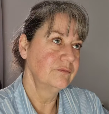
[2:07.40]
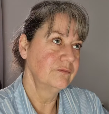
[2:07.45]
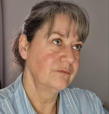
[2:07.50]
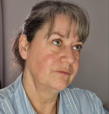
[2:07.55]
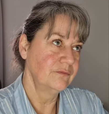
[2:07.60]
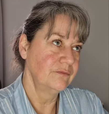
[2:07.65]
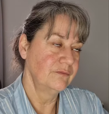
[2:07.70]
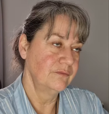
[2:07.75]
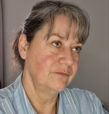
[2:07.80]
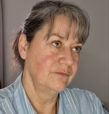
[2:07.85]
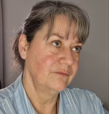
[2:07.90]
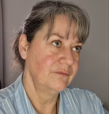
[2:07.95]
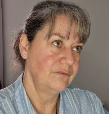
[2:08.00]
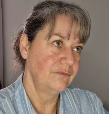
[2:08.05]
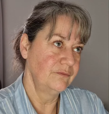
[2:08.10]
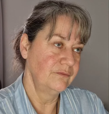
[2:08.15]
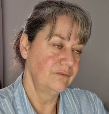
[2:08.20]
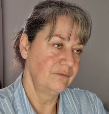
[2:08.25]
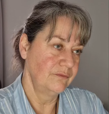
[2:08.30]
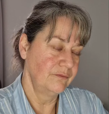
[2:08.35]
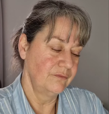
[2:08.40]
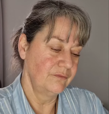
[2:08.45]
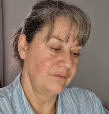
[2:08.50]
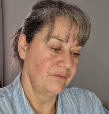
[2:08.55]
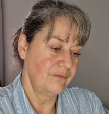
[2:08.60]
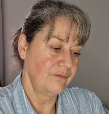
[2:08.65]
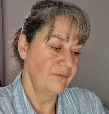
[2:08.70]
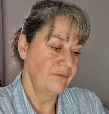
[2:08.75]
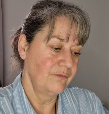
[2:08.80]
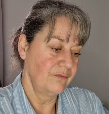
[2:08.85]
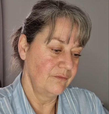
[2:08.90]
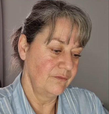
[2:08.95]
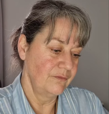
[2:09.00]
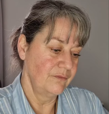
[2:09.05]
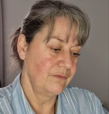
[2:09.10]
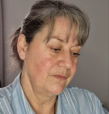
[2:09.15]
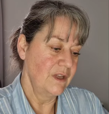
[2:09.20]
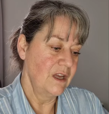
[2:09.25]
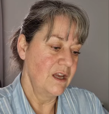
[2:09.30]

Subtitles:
(no one is talking)